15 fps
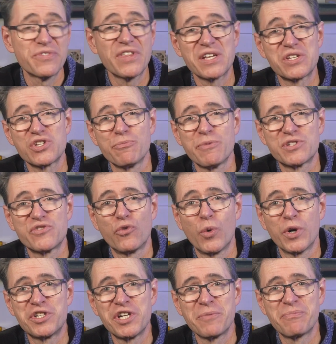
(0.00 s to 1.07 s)
Thanks so much for
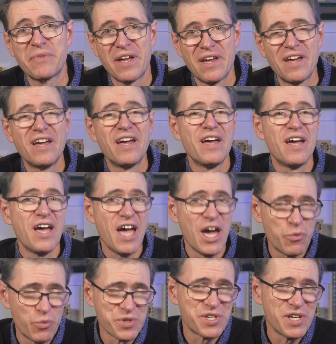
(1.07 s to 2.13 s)
watching,
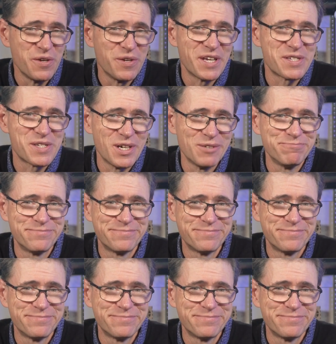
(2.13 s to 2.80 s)
and we'll see you next time.